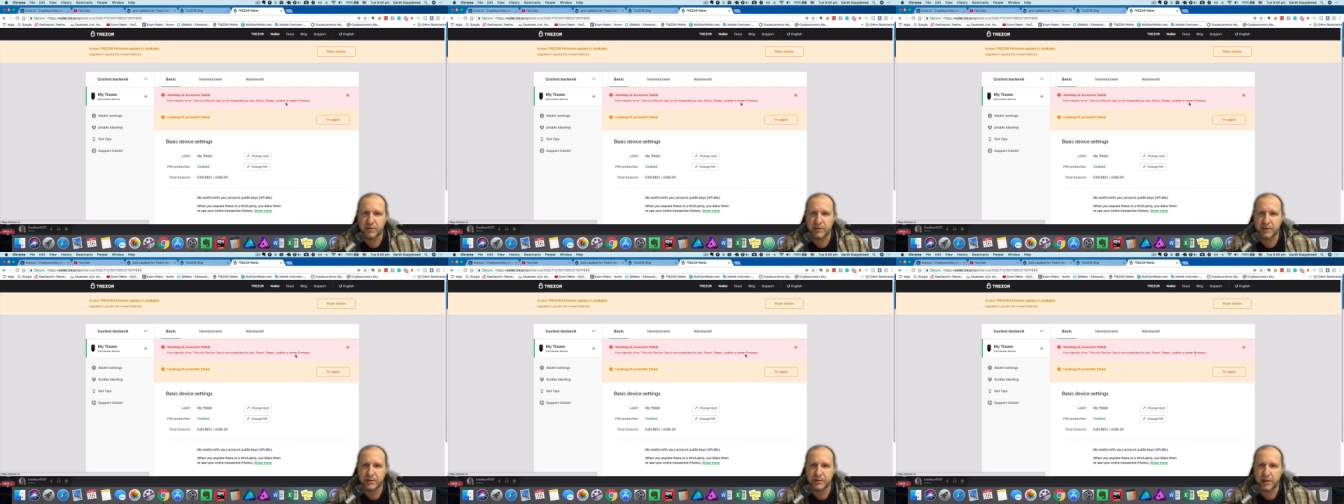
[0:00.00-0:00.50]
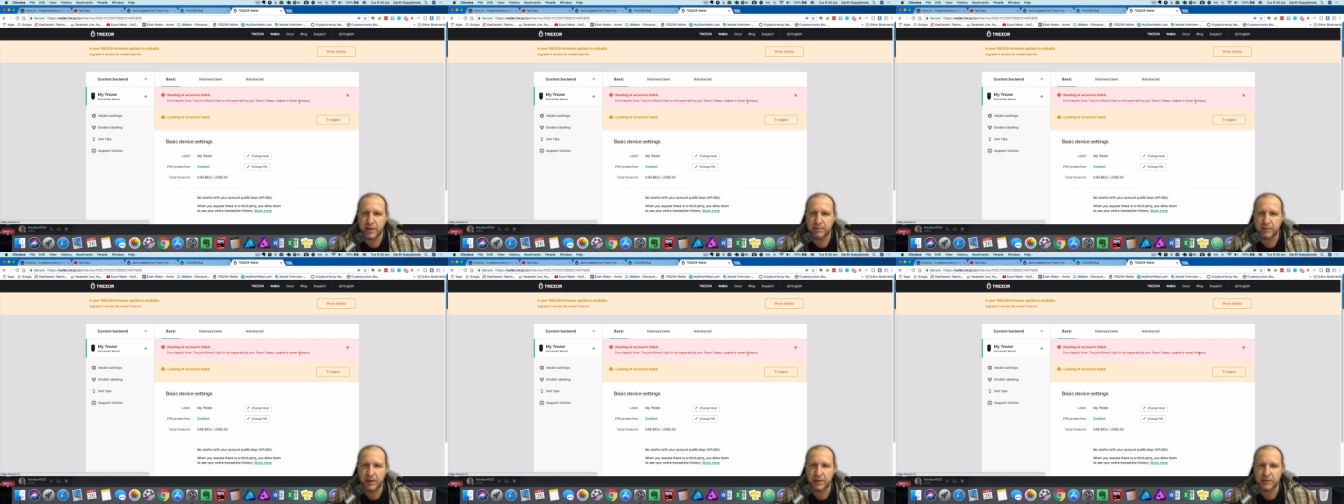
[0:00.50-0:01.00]
You need to
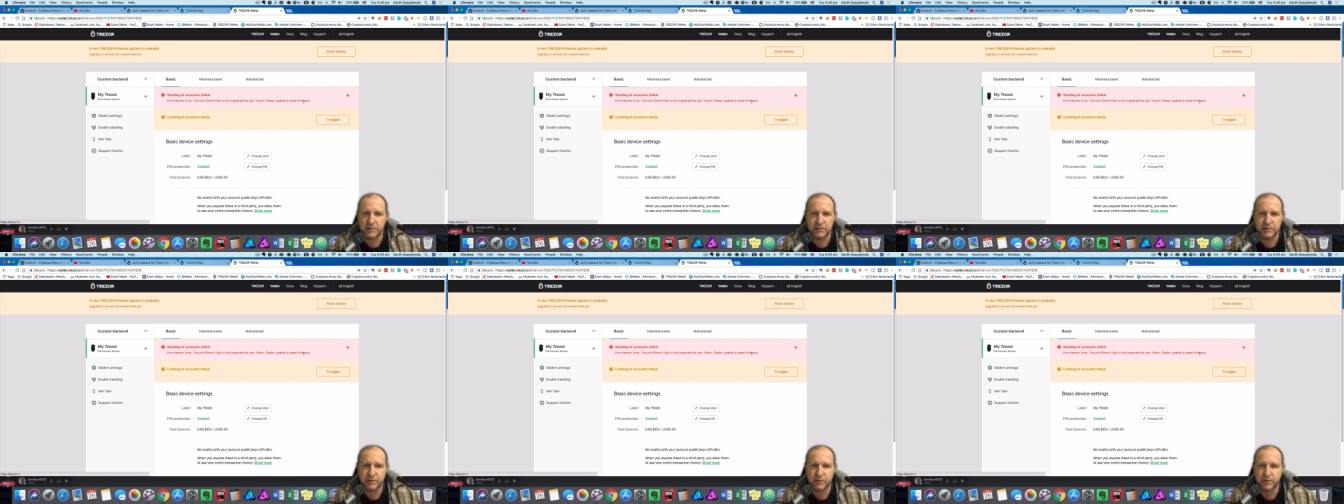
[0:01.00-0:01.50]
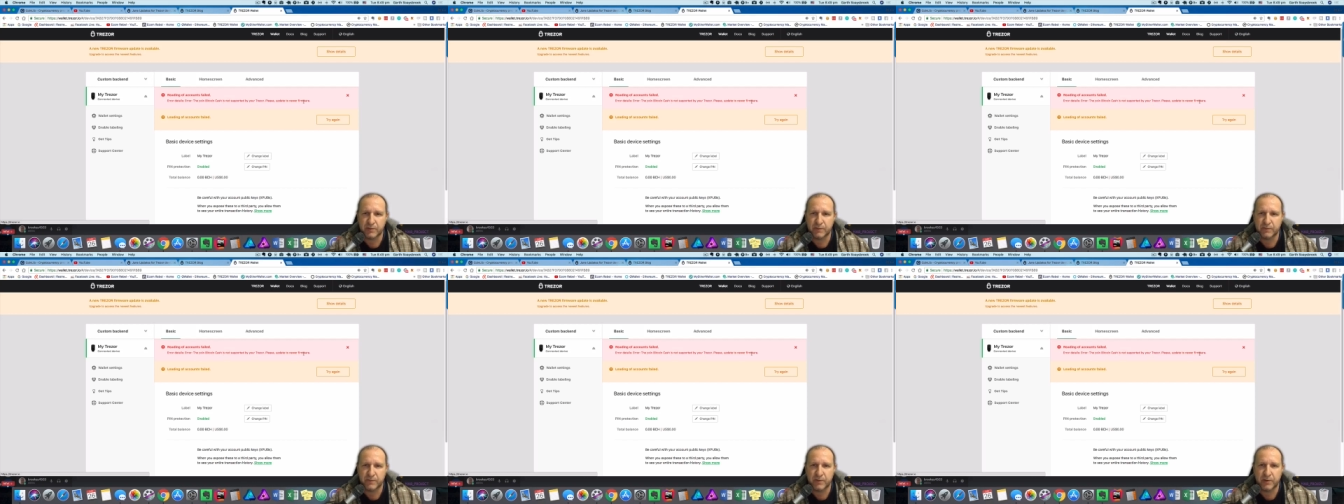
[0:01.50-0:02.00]
update to newer
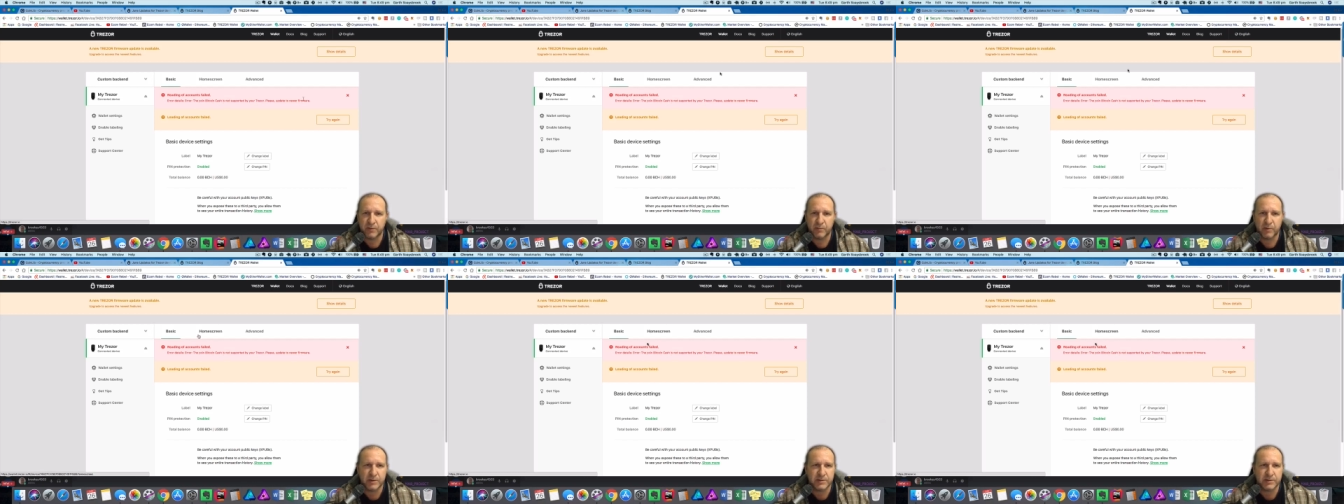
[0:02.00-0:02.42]
firmware.